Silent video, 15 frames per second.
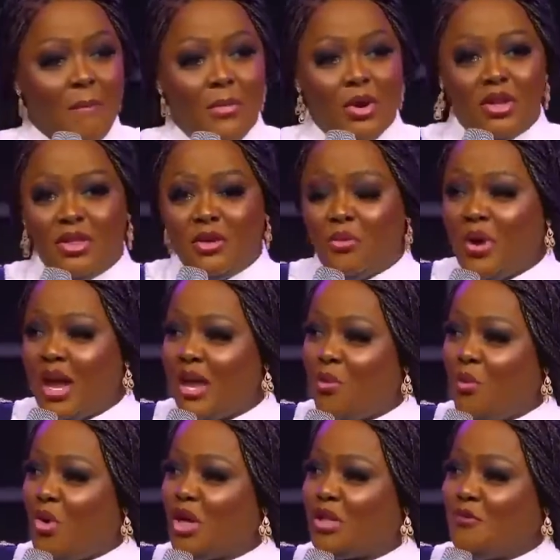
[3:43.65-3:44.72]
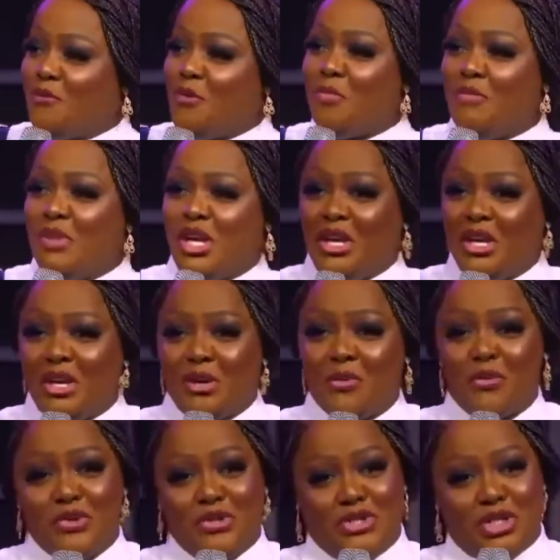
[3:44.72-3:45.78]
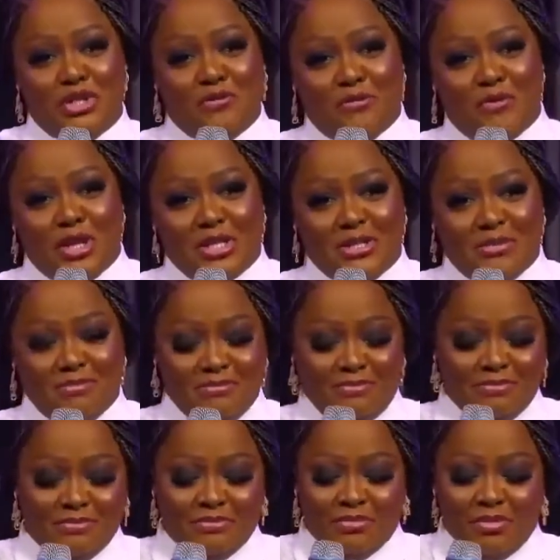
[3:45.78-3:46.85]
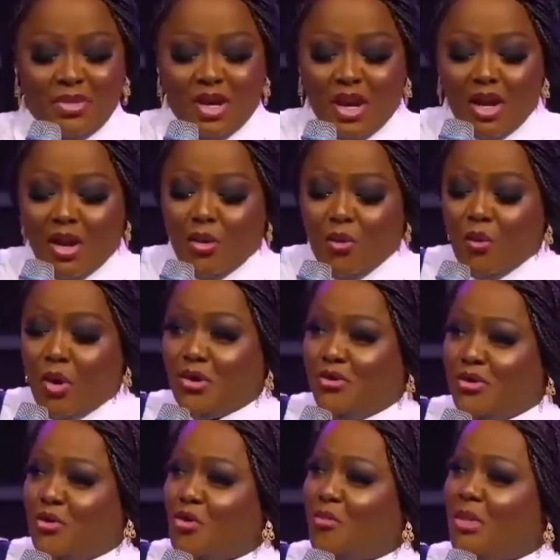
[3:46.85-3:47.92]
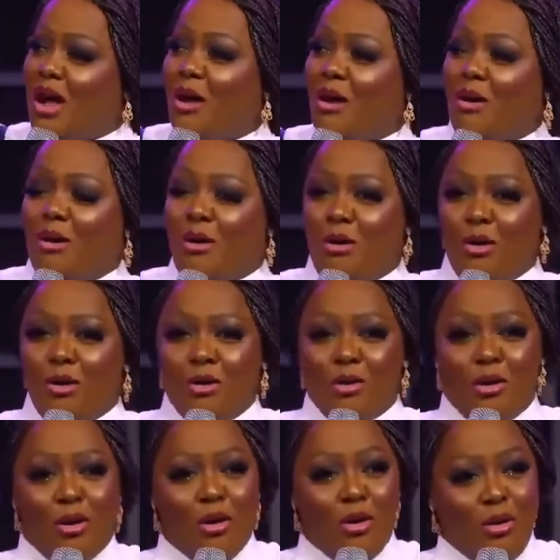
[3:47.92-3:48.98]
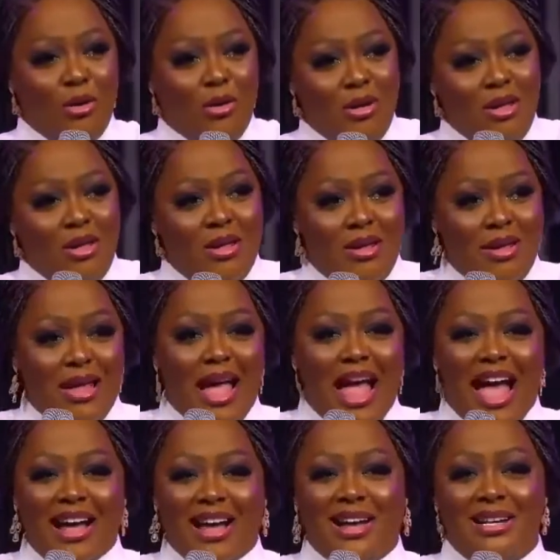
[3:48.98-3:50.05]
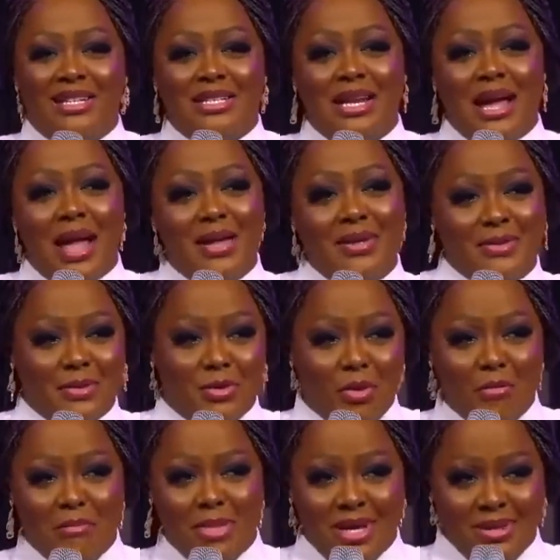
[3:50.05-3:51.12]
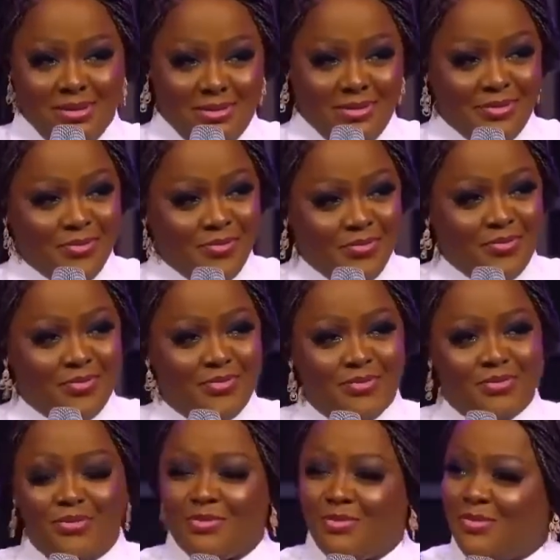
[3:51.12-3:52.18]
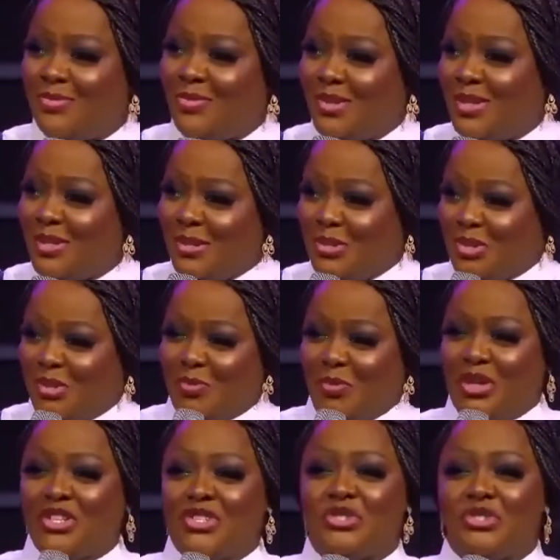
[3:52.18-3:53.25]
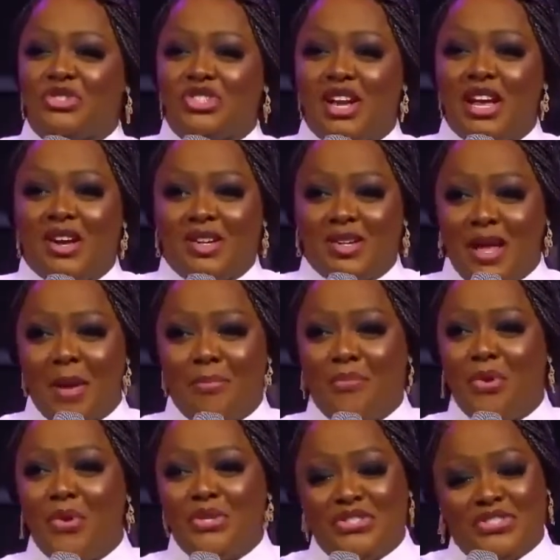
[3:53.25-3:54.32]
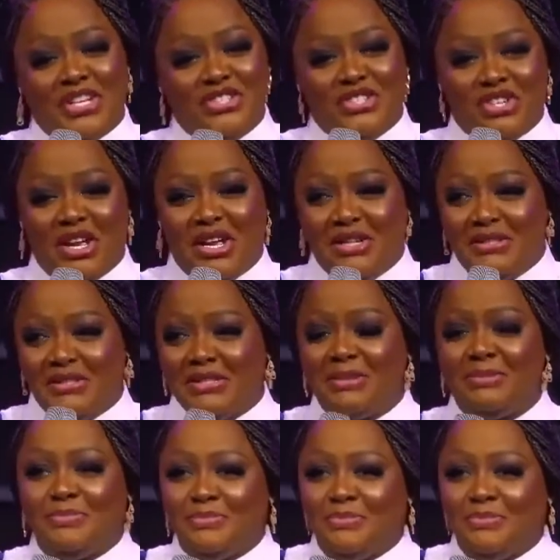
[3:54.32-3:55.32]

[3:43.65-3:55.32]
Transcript: But in the way it worked for me, it was different. What Yoruba call akanda, Oma, a special child, appointed child.